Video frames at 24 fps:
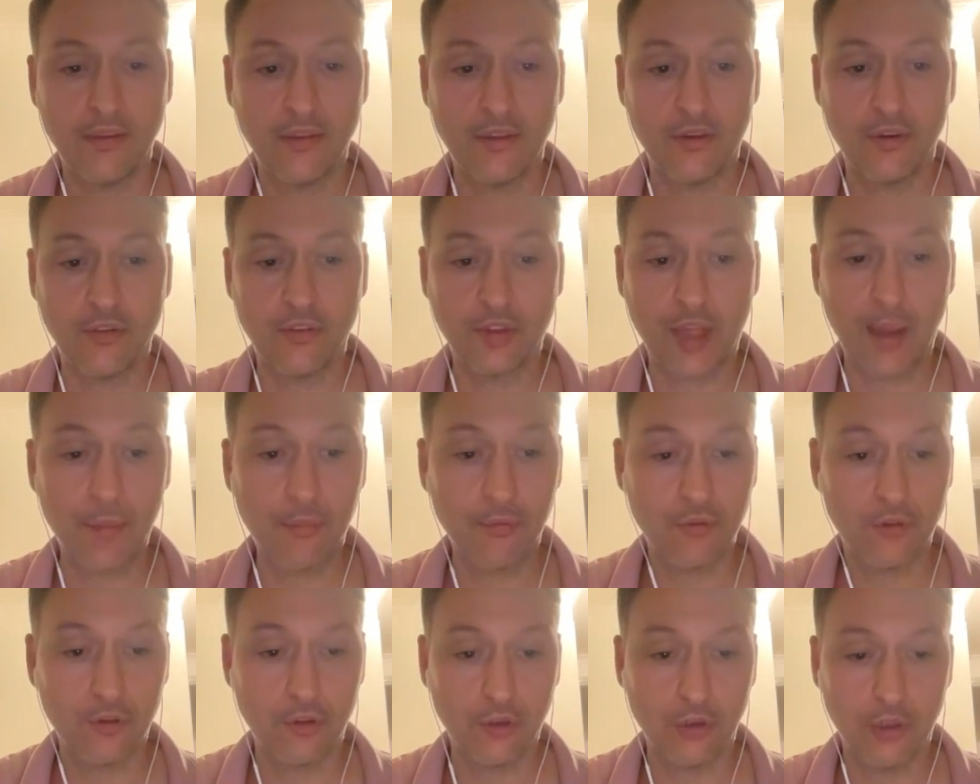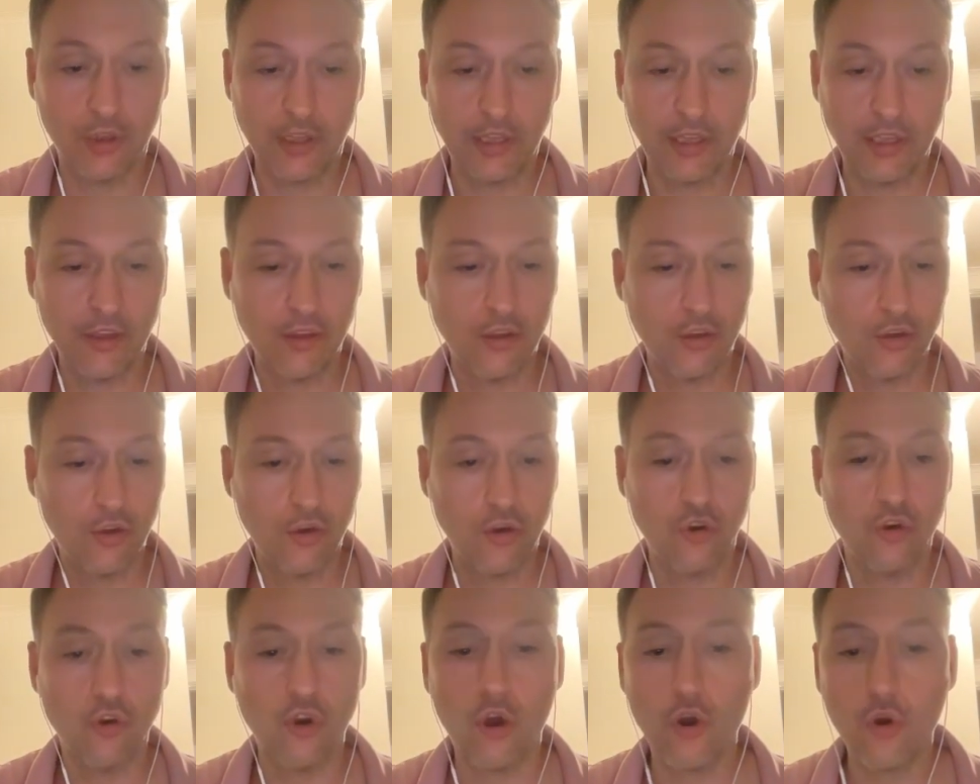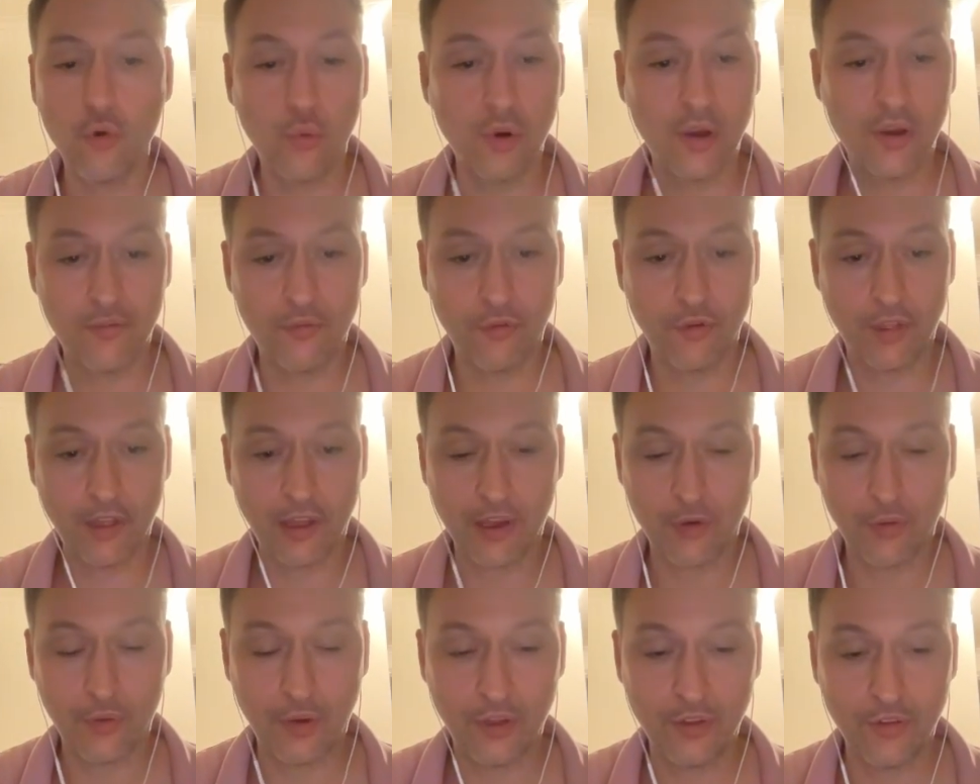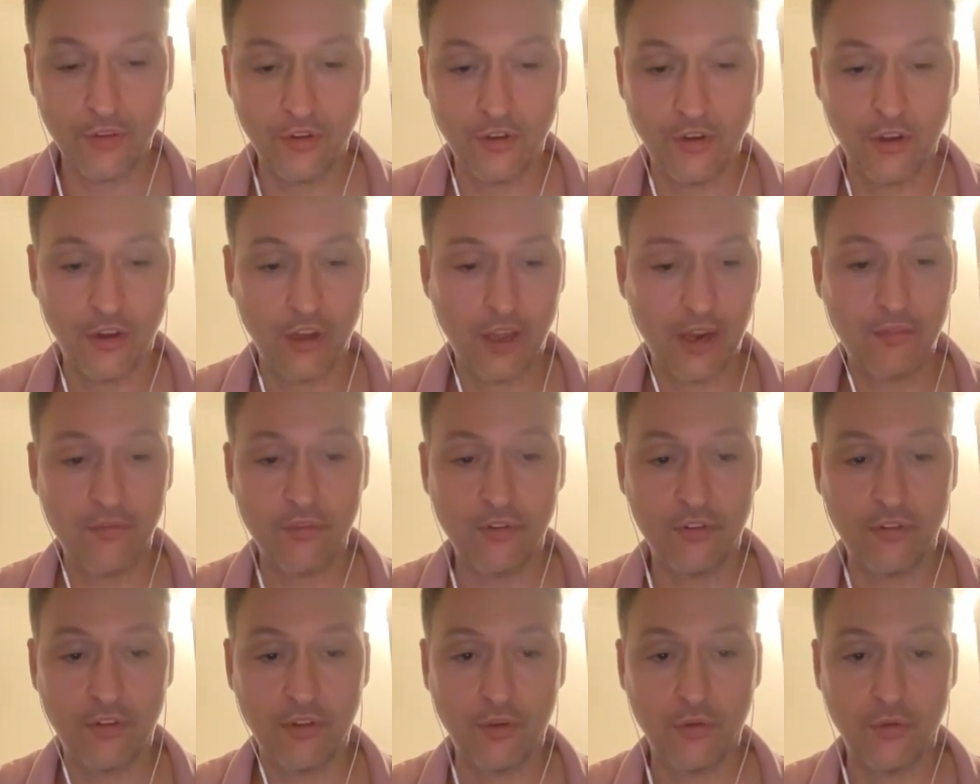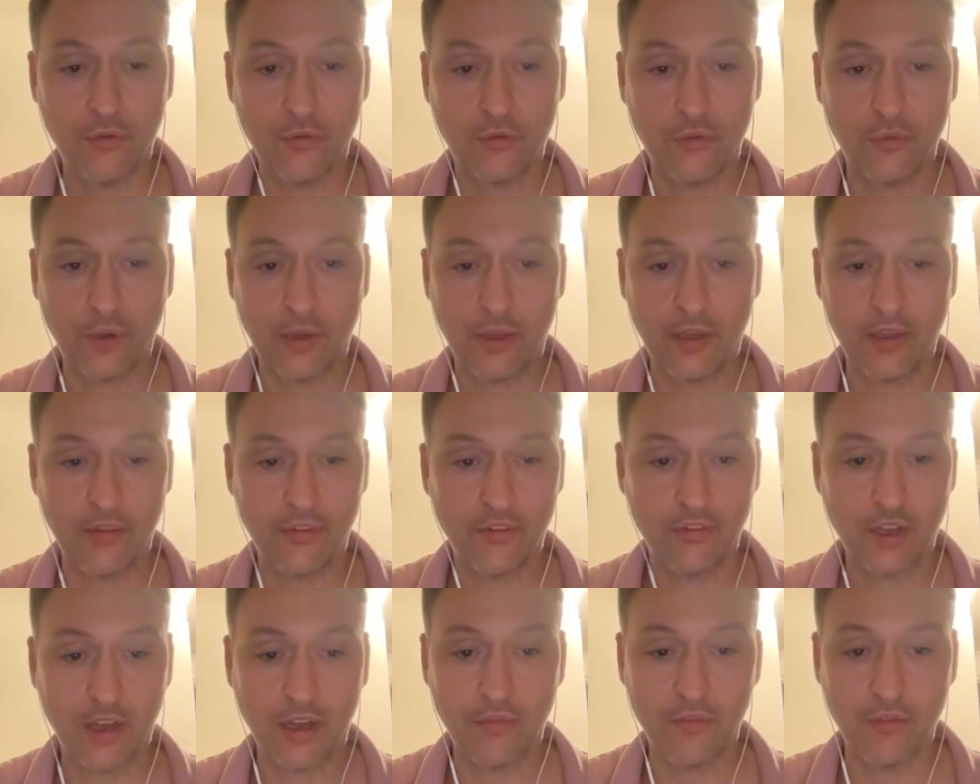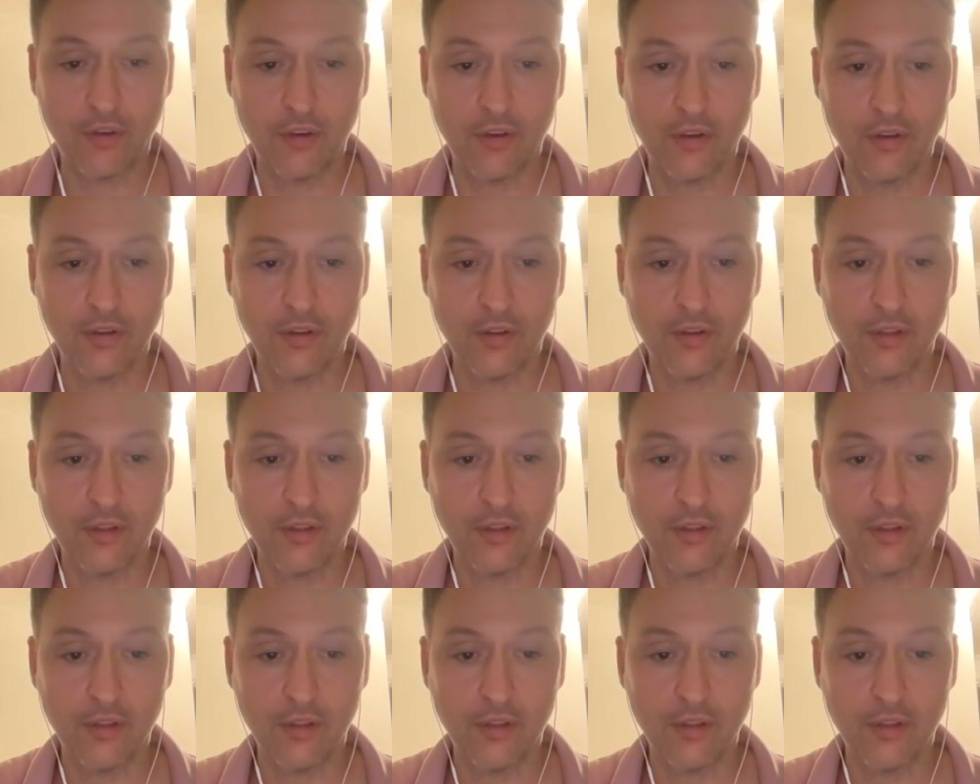There is absolutely nowhere for that queen to go. Every single square is covered.